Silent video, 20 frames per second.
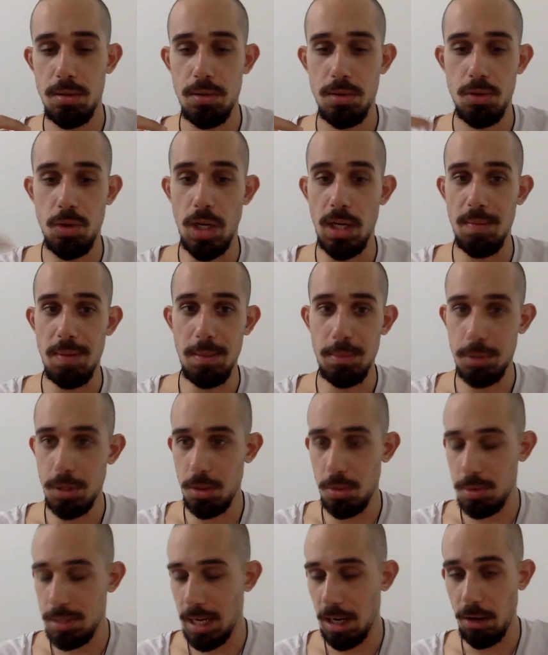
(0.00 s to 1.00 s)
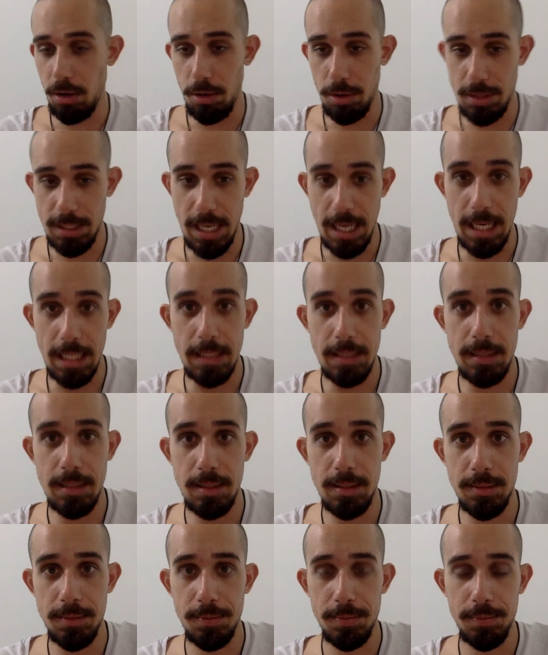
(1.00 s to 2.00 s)
train people to do terror
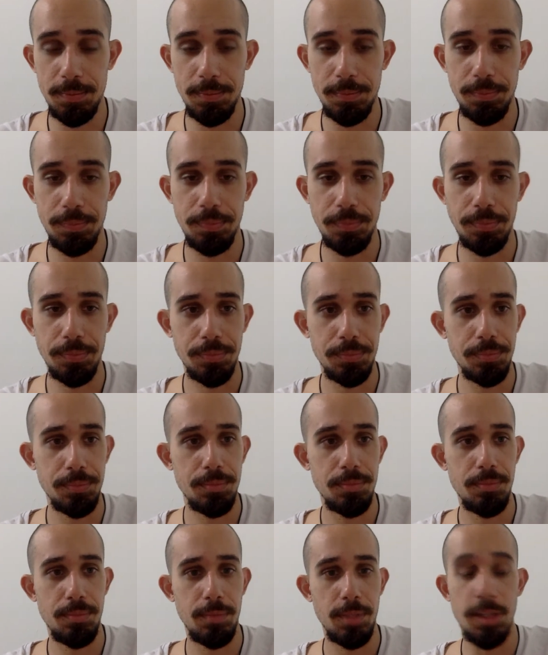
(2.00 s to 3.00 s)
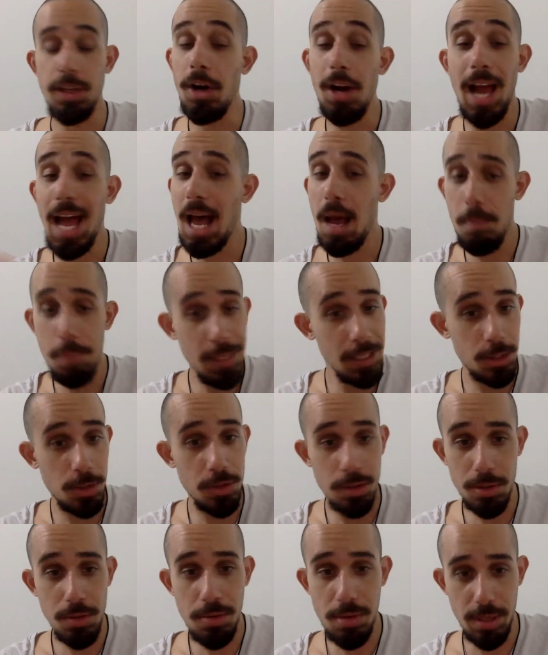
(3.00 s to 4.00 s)
attacks. They're happy to
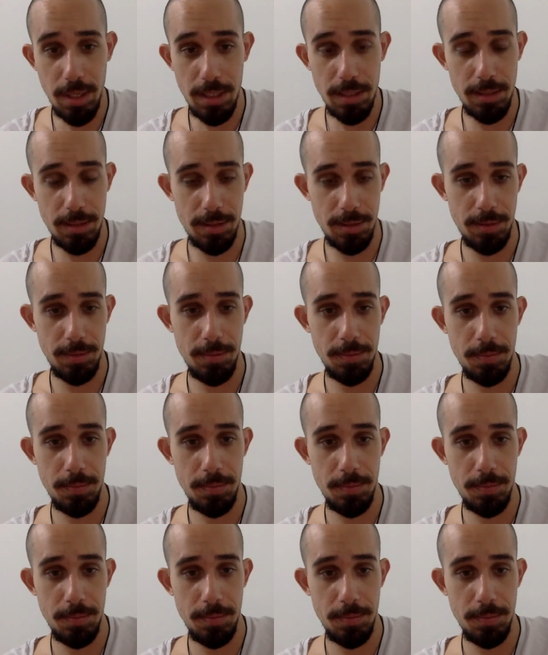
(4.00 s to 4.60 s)
do this.